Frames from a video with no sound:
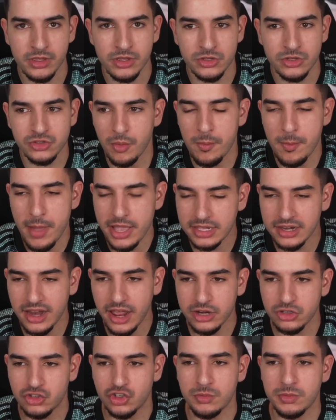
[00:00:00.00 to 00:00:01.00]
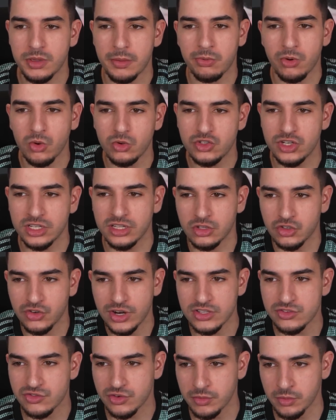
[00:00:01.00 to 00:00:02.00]
So Man United should be approaching the
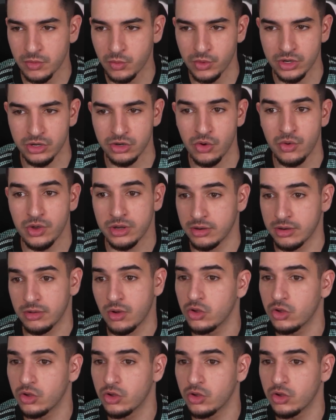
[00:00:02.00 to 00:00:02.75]
transfer window and